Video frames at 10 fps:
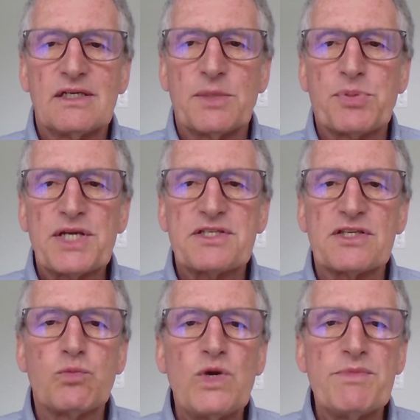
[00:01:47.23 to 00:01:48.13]

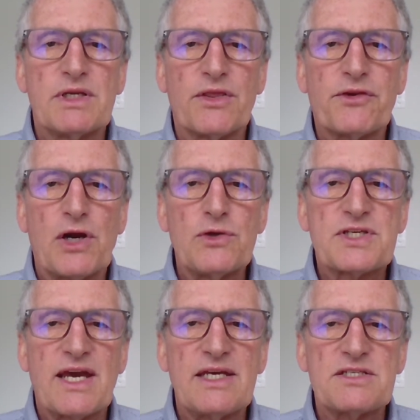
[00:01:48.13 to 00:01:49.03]
oppresses women and throws
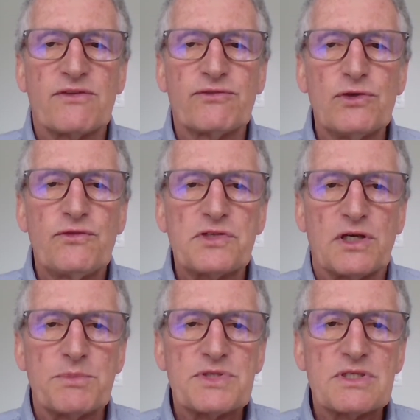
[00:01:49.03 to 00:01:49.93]
gays off
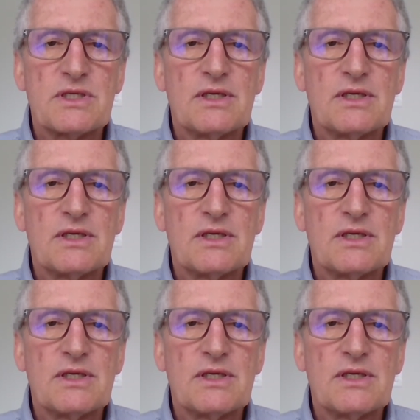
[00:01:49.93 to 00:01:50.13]
rooftops.